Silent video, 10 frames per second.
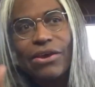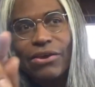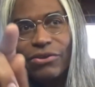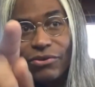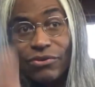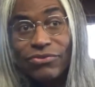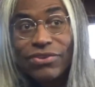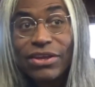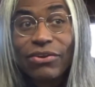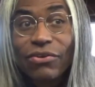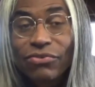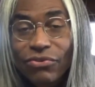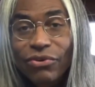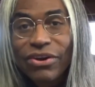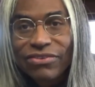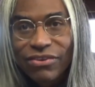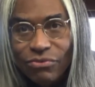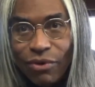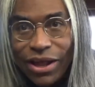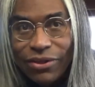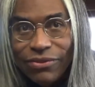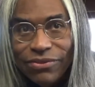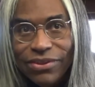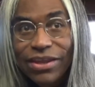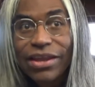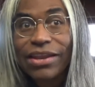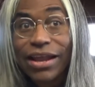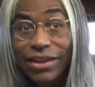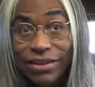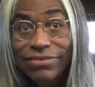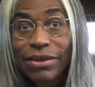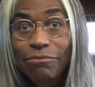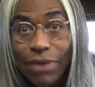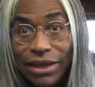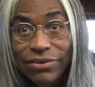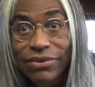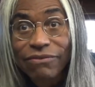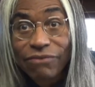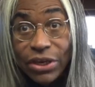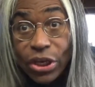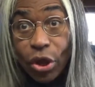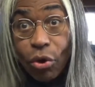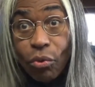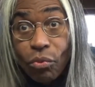You'll see those stories as well. Now let's get back to the video.